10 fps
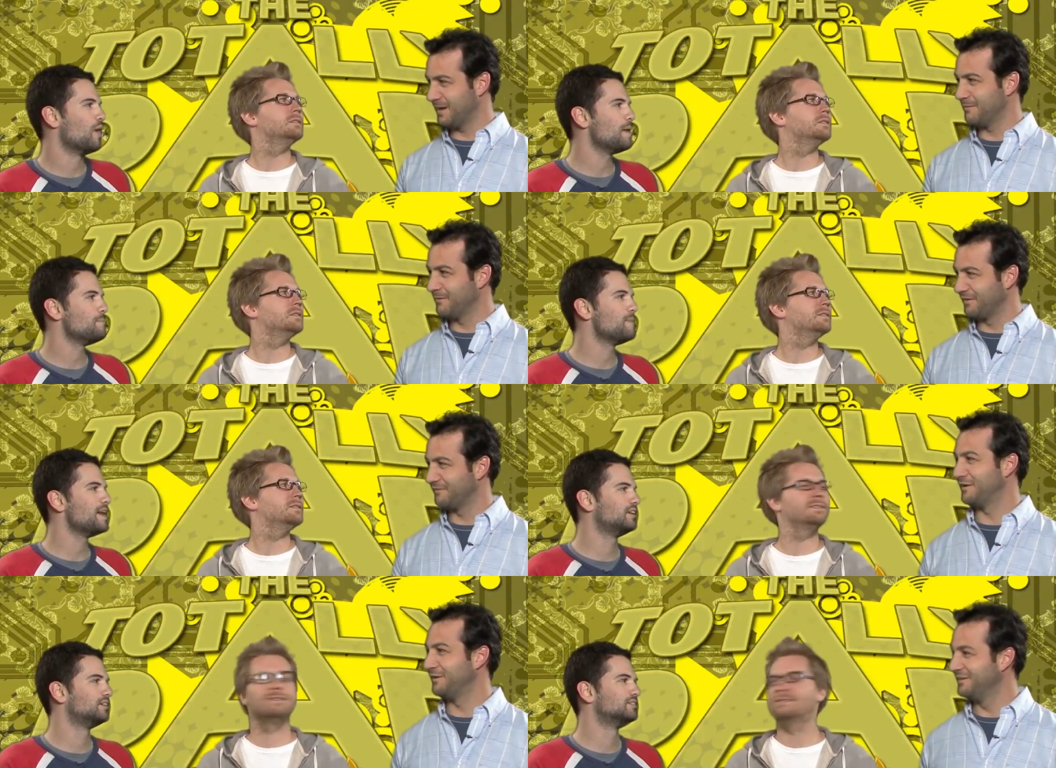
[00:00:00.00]
Speaker 1: mom what over
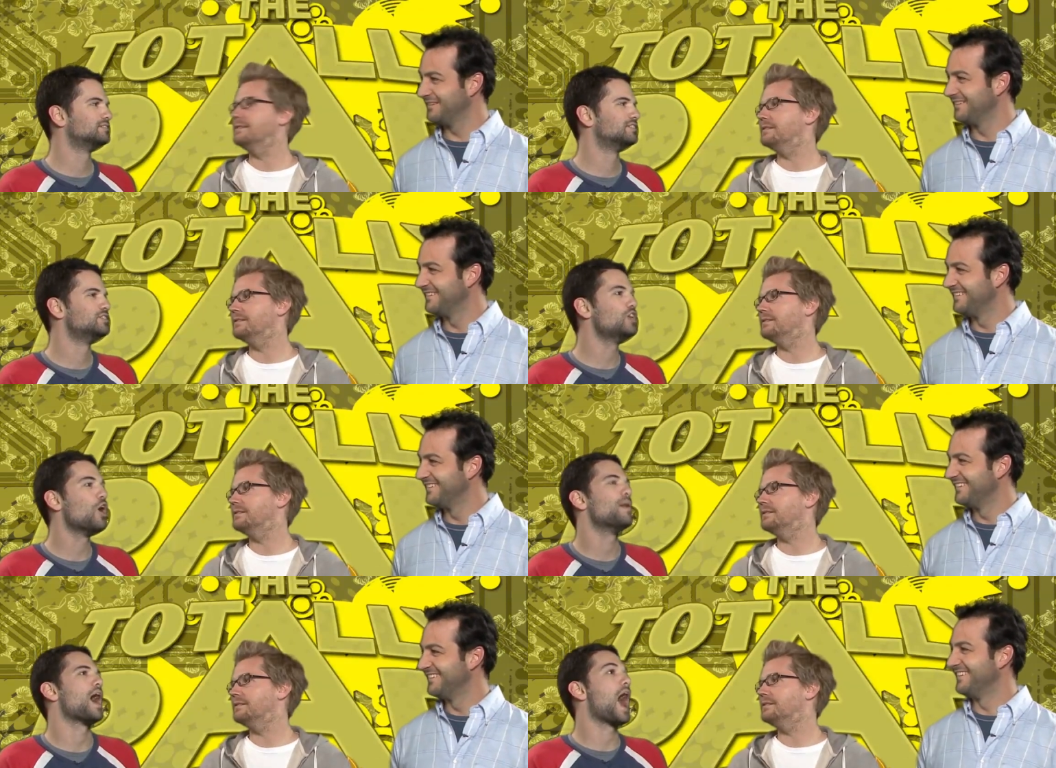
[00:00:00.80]
menu? the phone?
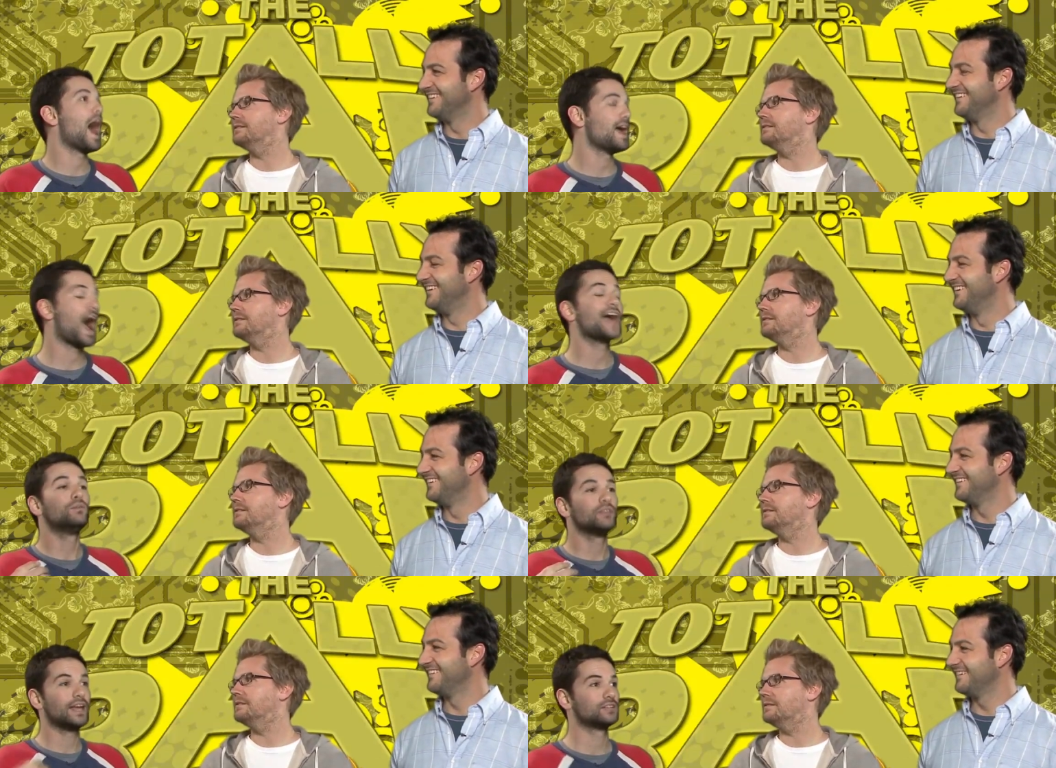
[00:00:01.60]
Speaker 2: No, but I, I can
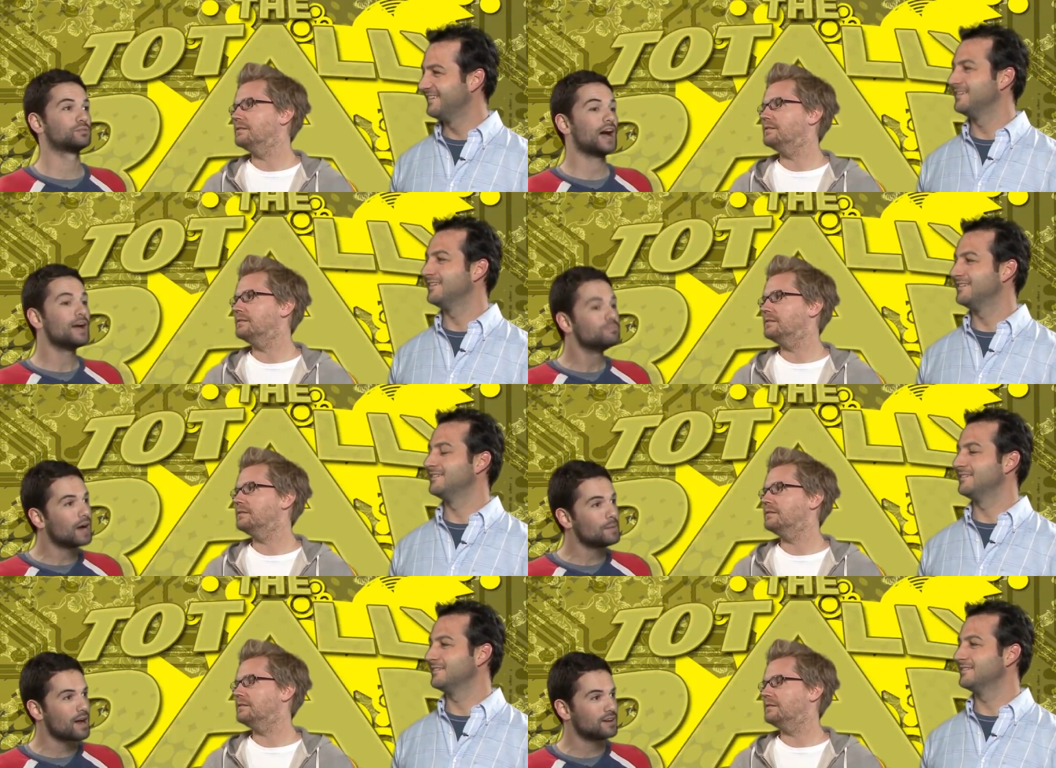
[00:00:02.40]
relate because when I
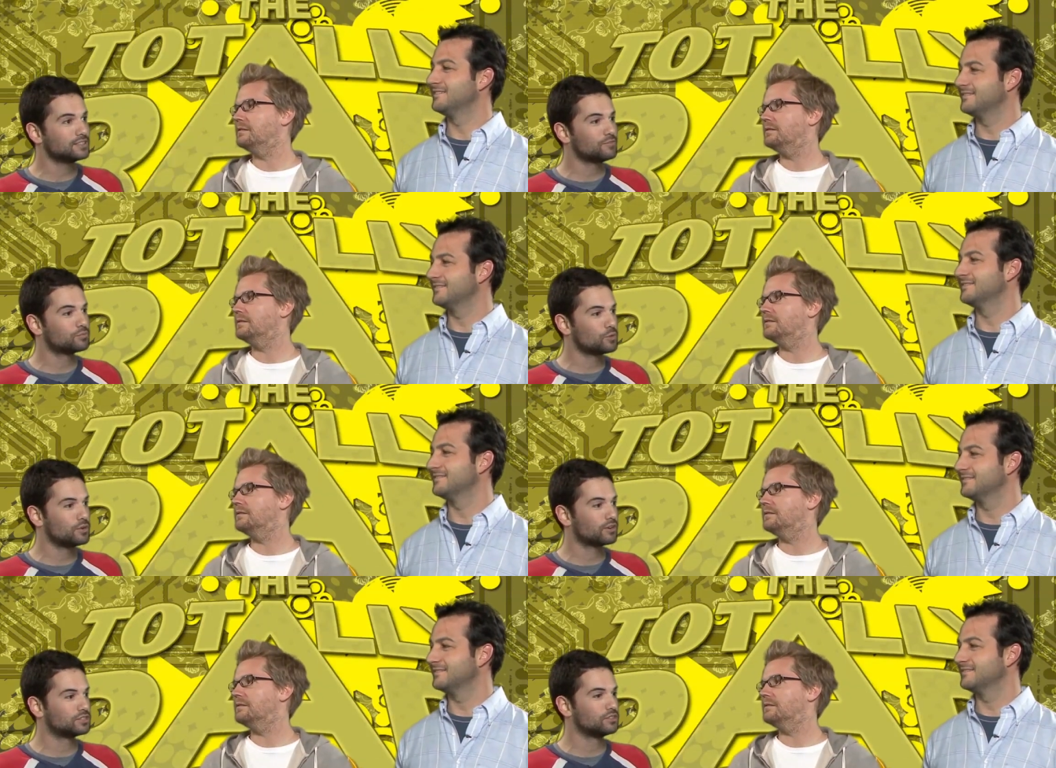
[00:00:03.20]
my parents have
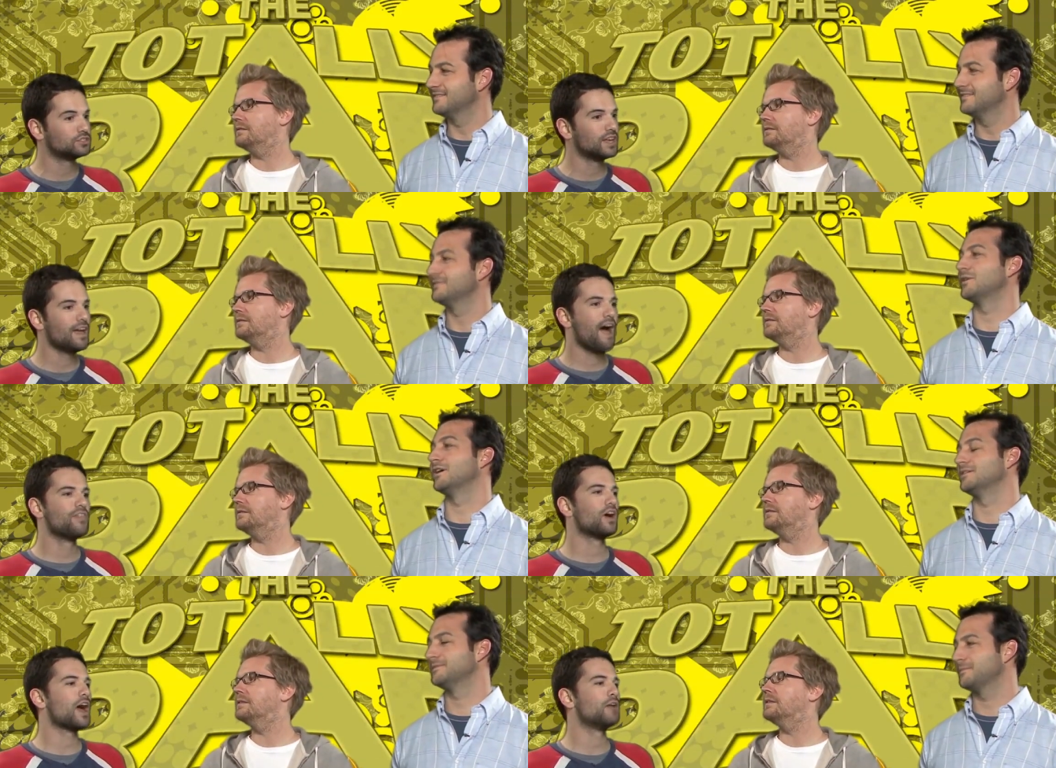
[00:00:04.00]
computer issues right.
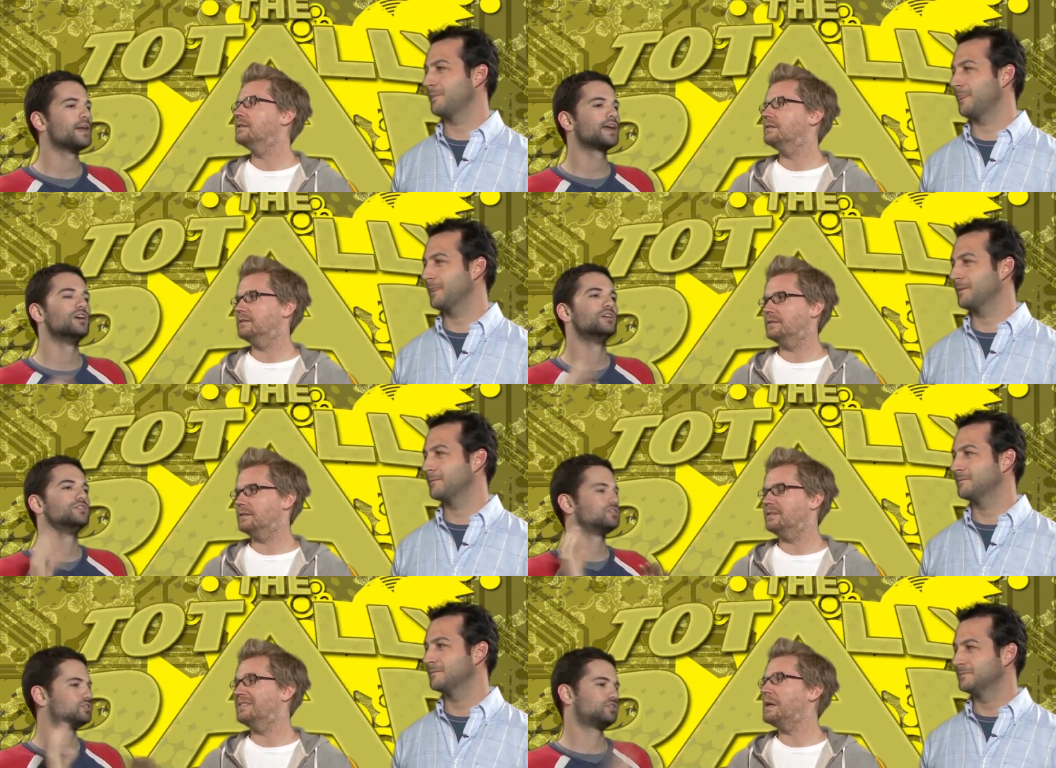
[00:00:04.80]
and, and, I'm like
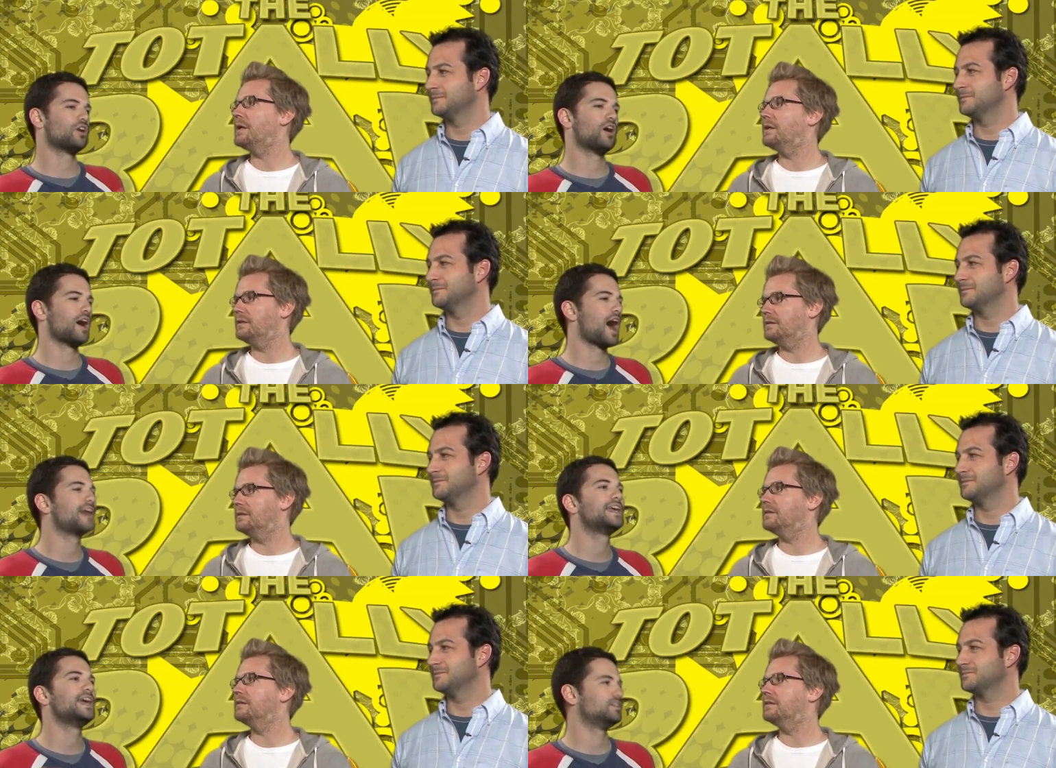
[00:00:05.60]
just call I
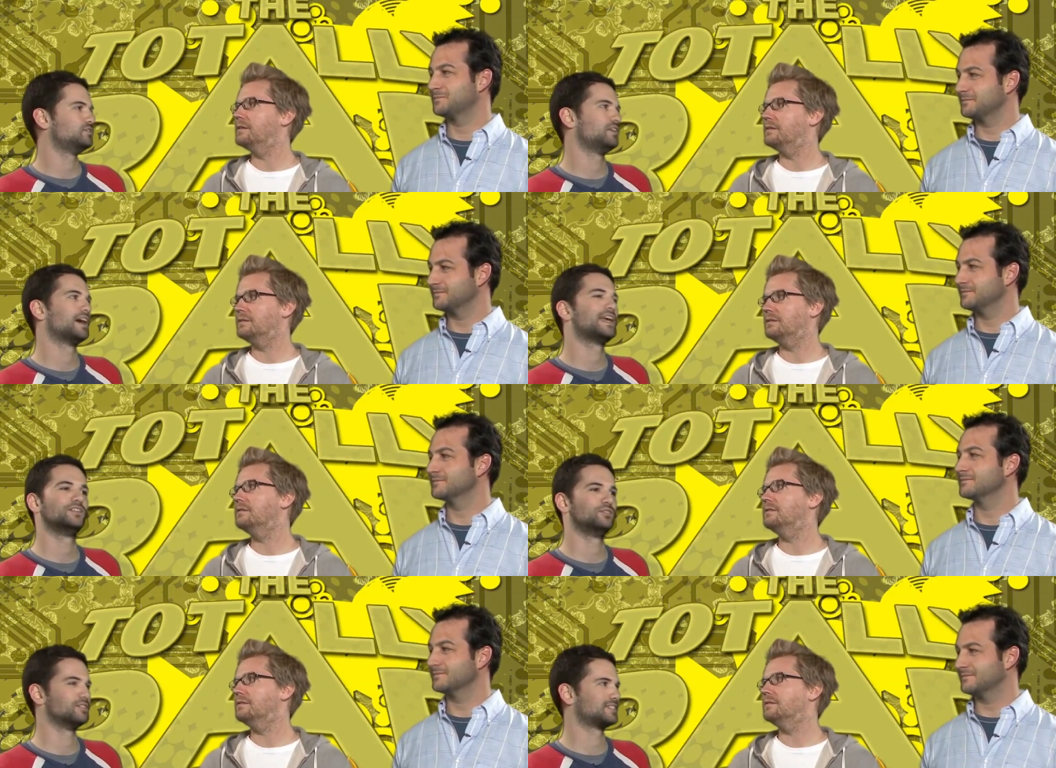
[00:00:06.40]
can't I
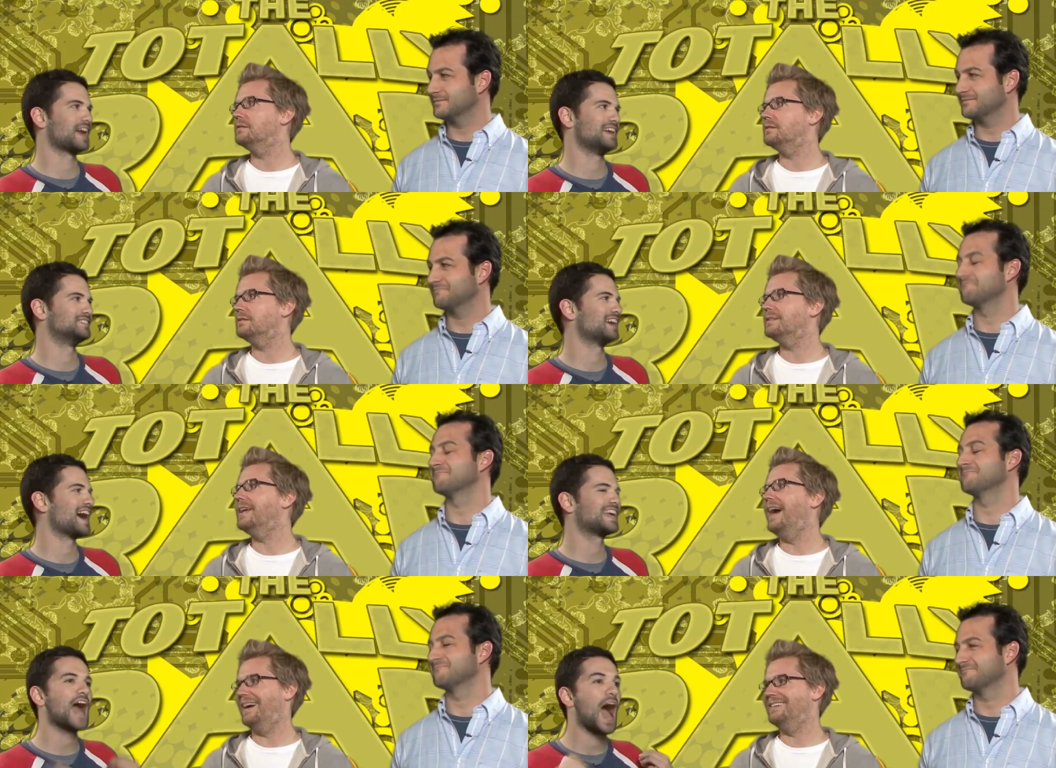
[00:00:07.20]
can't do this guys
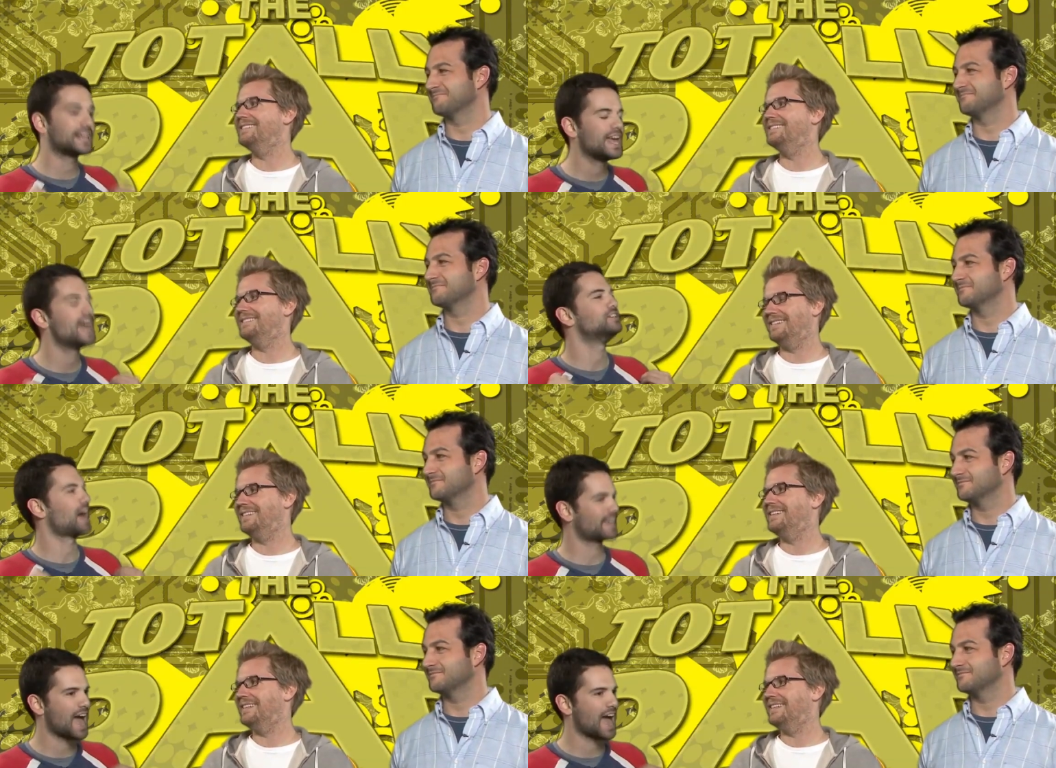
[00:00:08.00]
yeah. I, can't, I, can't, I